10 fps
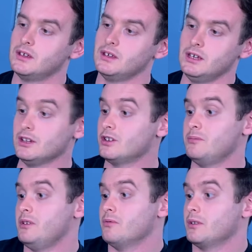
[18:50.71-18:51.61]
it could
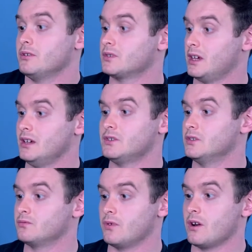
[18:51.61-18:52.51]
be one of those
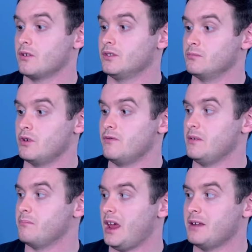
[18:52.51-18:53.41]
cases where the movie
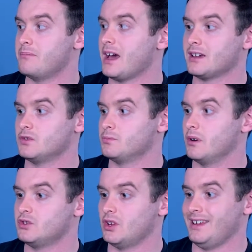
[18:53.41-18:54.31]
made back its
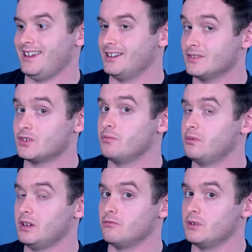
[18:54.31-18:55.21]
budget in its
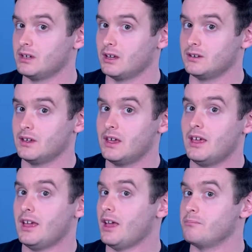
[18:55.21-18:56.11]
opening weekend.
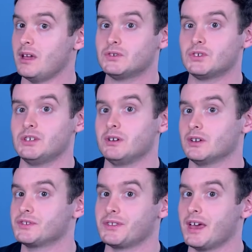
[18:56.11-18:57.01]
And basically
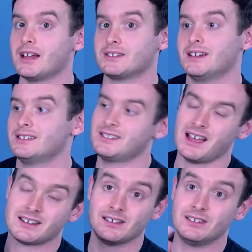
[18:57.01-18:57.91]
because of that,
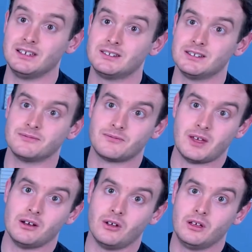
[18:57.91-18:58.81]
technically it didn't
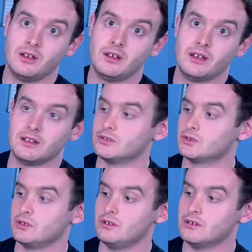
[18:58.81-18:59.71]
fail. And the
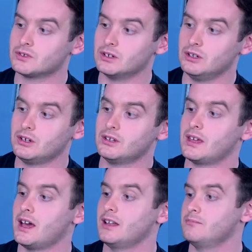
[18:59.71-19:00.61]
studio is going to look at
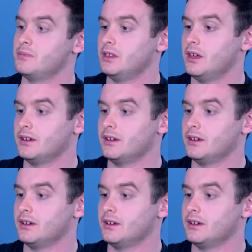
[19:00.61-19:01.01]
that and be like,